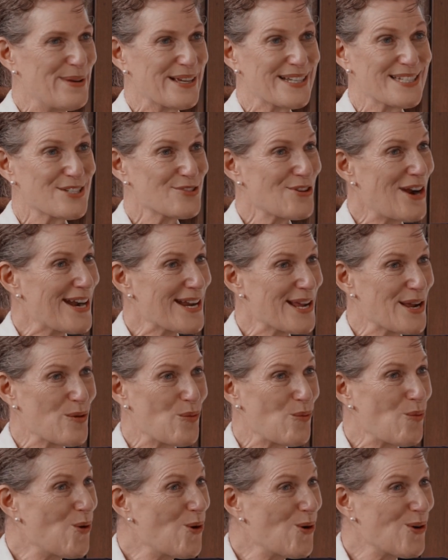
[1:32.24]
a big
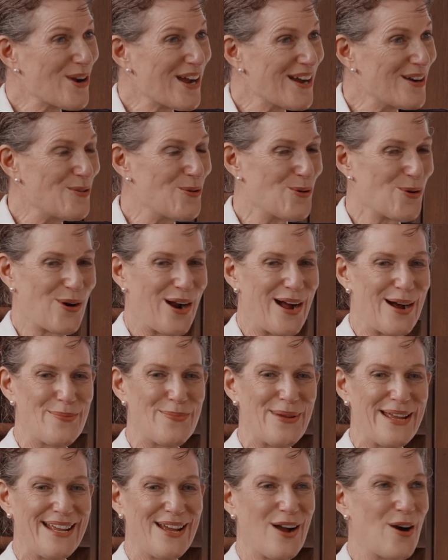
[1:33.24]
striding walk or I'll
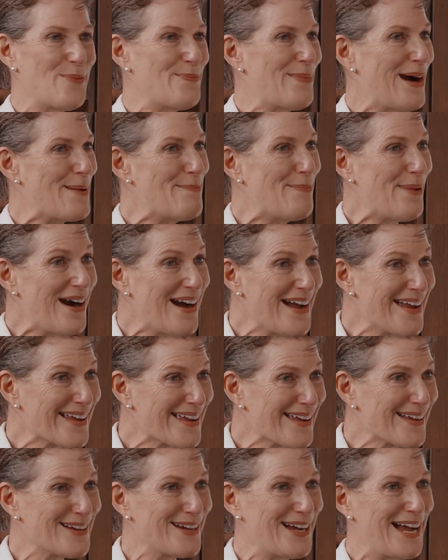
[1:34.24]
be on my
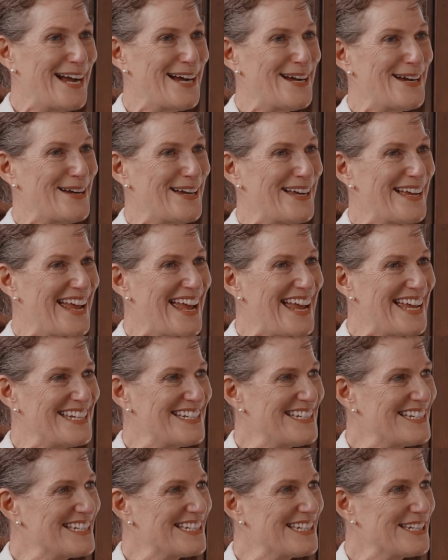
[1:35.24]
bike.
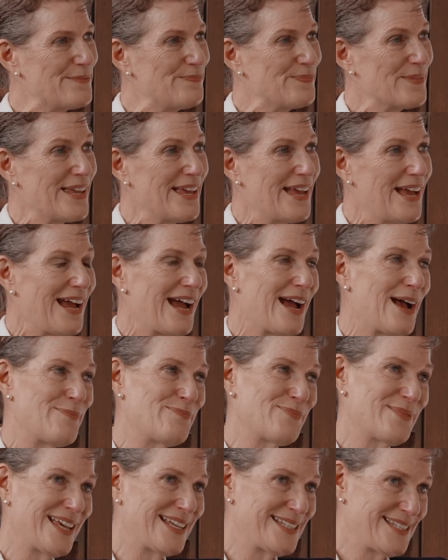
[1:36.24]
And
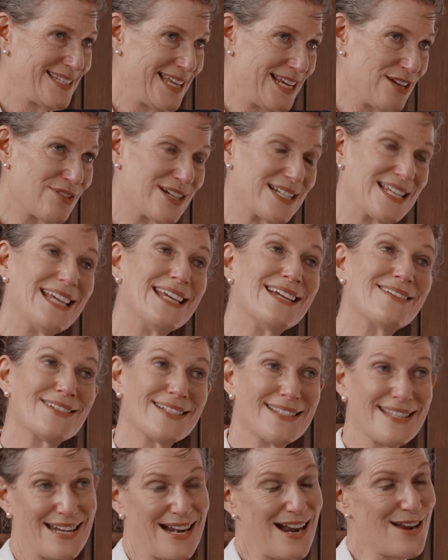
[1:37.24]
a secret here
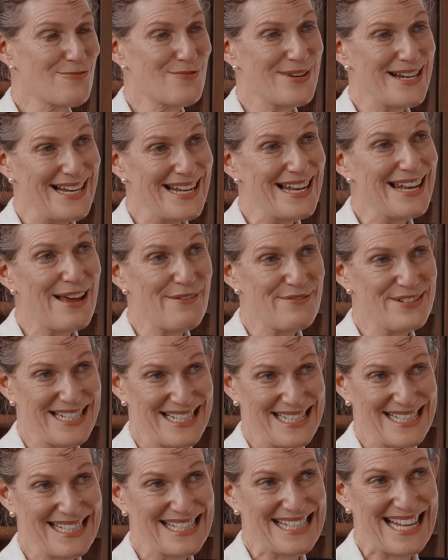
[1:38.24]
is that I really love
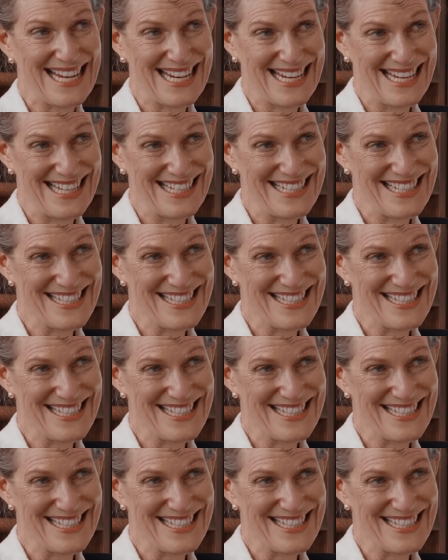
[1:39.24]
to sing.